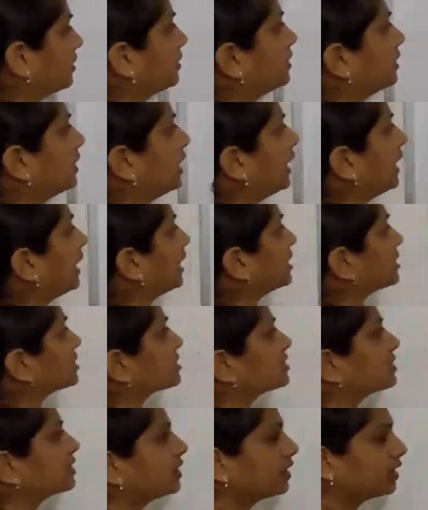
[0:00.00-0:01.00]

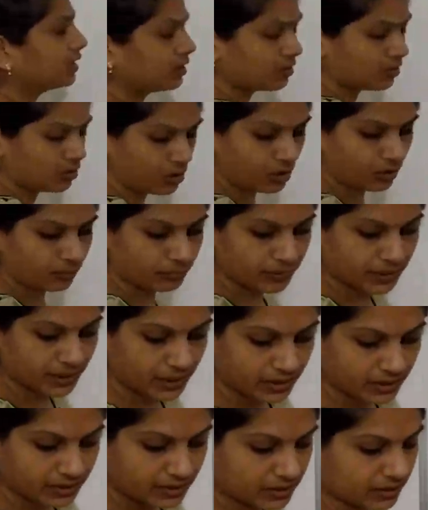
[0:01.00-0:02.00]
relational
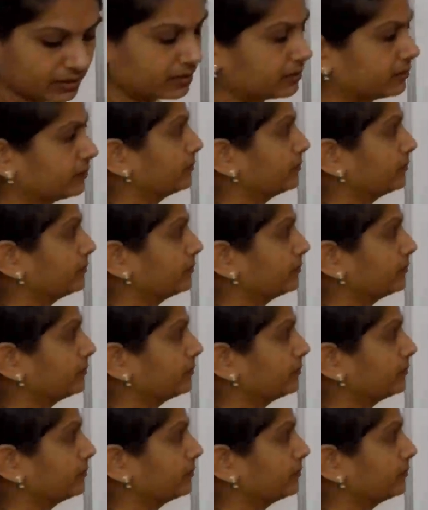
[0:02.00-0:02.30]
operator.